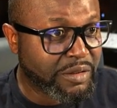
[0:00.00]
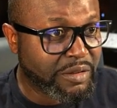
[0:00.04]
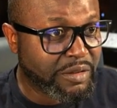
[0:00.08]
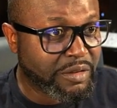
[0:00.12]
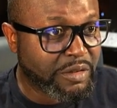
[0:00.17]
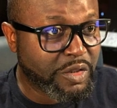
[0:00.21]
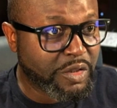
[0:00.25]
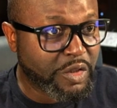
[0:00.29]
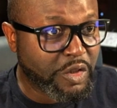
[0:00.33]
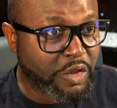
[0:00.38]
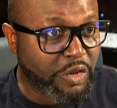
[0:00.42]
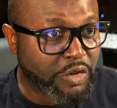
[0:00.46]

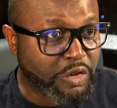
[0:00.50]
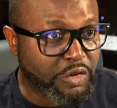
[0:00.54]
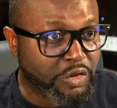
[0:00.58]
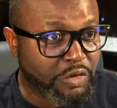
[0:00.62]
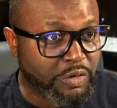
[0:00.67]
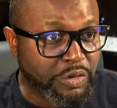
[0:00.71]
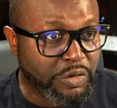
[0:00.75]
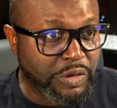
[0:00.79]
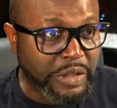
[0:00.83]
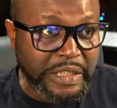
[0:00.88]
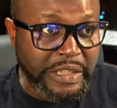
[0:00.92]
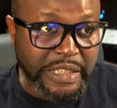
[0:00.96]
So to
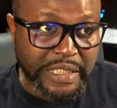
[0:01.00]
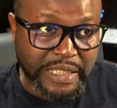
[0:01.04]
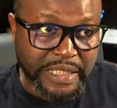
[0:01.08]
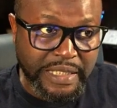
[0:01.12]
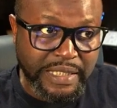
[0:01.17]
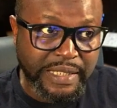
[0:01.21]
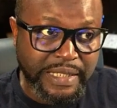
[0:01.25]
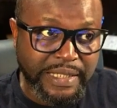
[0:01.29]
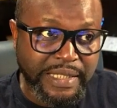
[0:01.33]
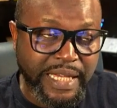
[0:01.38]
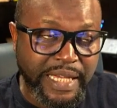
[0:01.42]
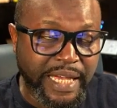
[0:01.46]

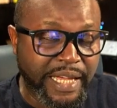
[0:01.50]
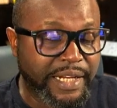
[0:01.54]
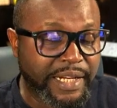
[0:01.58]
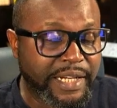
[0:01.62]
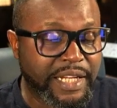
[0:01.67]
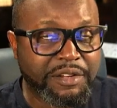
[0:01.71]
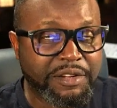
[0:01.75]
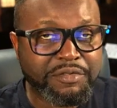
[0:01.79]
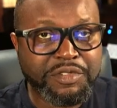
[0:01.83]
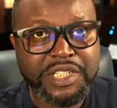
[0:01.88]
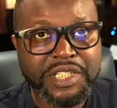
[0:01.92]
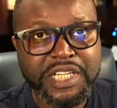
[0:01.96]
list, and
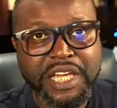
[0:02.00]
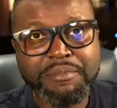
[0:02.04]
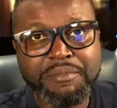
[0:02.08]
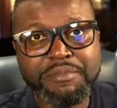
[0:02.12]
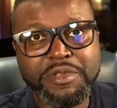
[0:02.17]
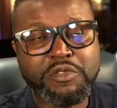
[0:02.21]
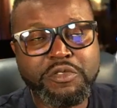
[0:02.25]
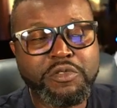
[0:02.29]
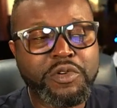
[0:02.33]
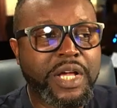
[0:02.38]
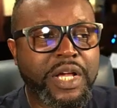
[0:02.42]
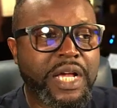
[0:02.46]
every time
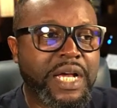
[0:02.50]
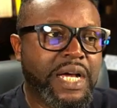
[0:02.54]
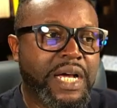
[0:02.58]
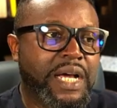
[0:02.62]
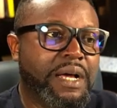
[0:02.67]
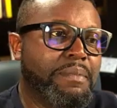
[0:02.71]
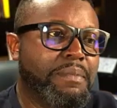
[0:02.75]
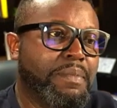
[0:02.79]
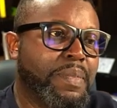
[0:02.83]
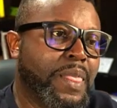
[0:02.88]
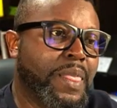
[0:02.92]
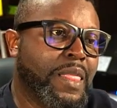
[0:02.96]
you
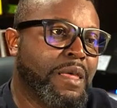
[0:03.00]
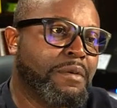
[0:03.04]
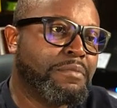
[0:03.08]
come